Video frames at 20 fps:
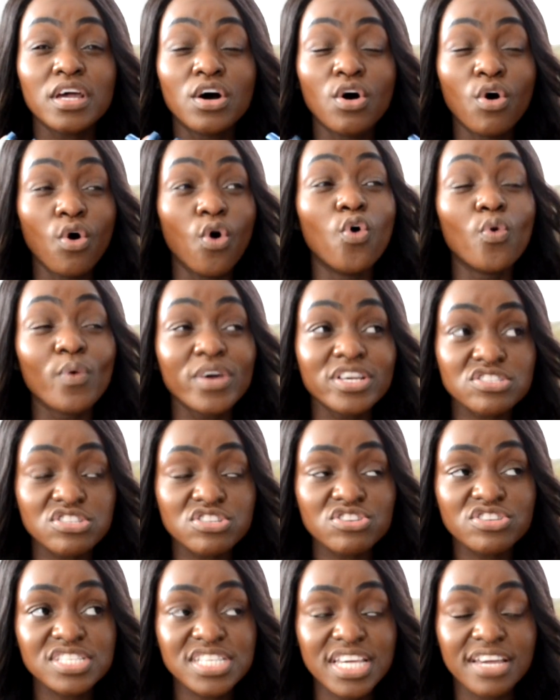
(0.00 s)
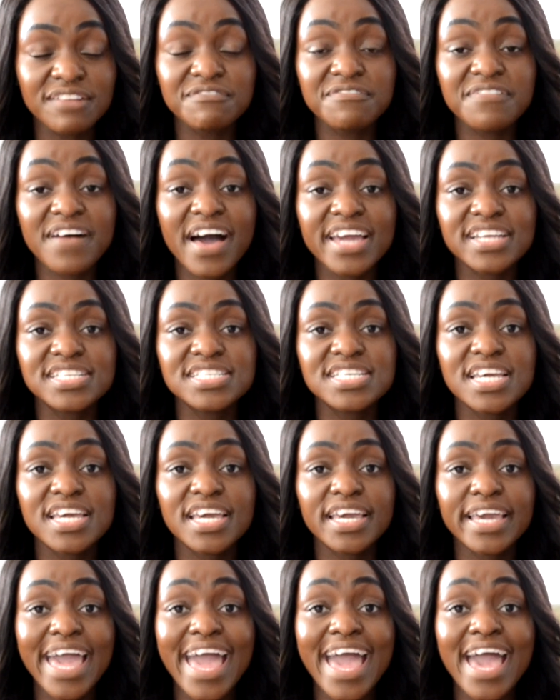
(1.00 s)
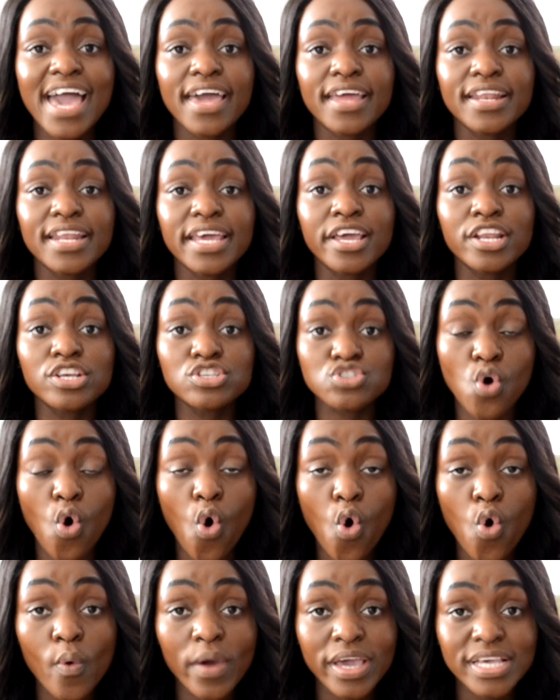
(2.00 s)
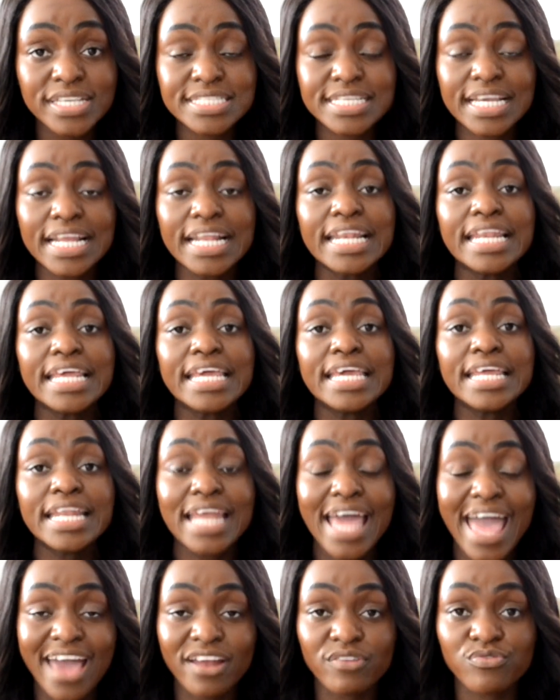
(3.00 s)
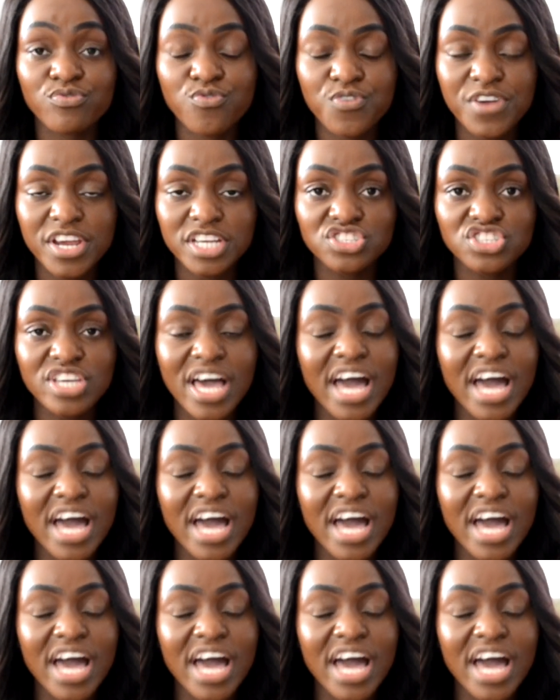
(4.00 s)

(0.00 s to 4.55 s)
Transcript: always looks inviting and it is always clean and fresh.